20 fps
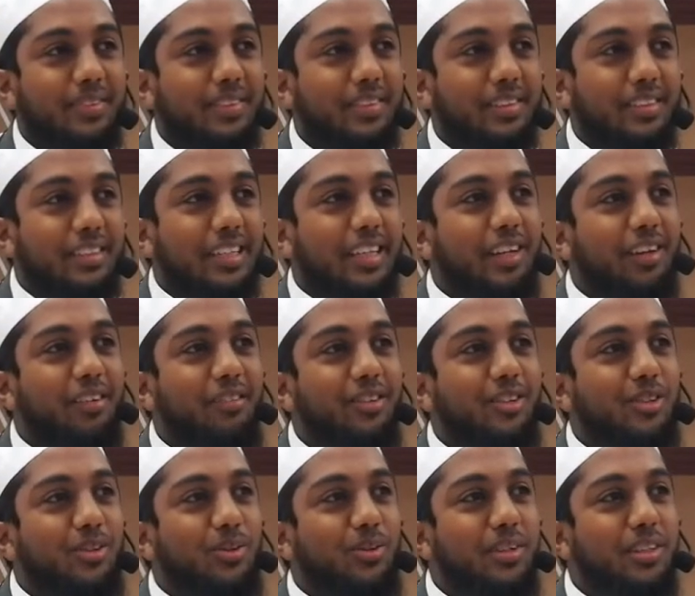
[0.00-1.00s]
Did any of you
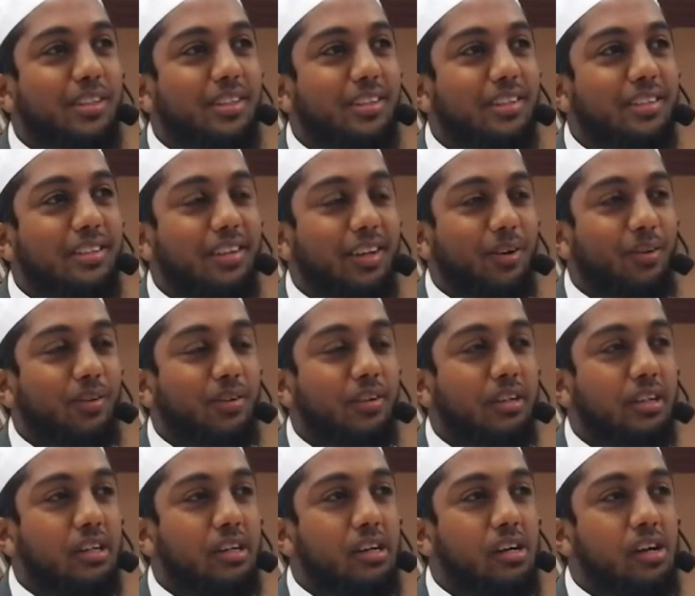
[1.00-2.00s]
do it? No?
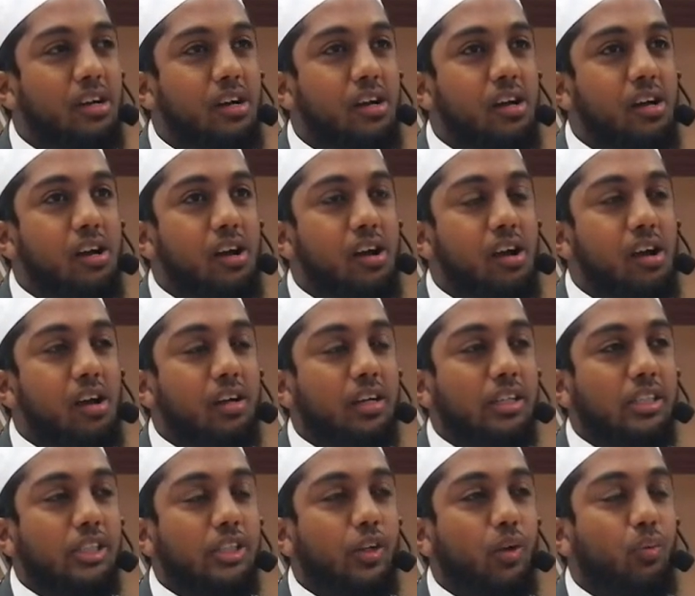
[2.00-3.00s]

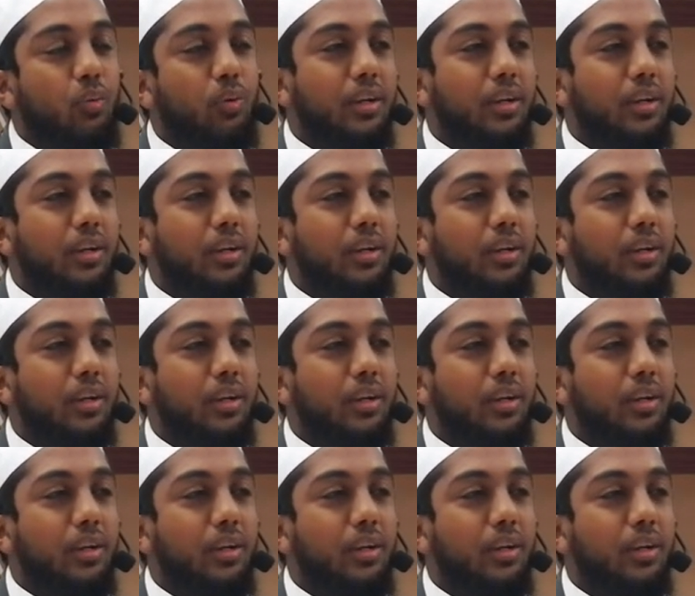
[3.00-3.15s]
So